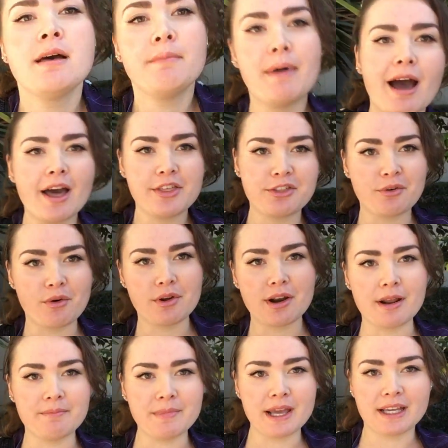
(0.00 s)
but I thought
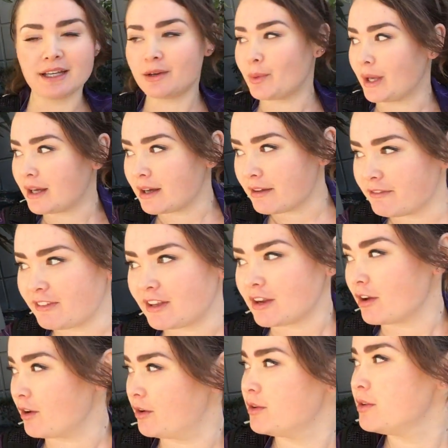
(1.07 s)
I'd make a quick
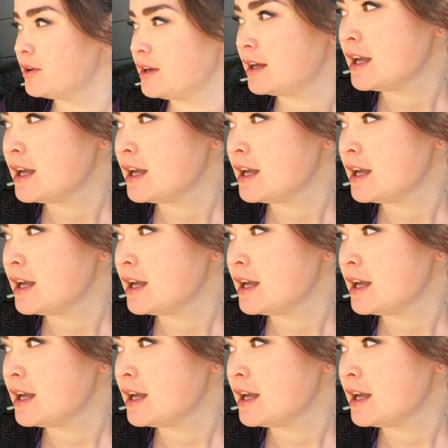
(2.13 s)
video.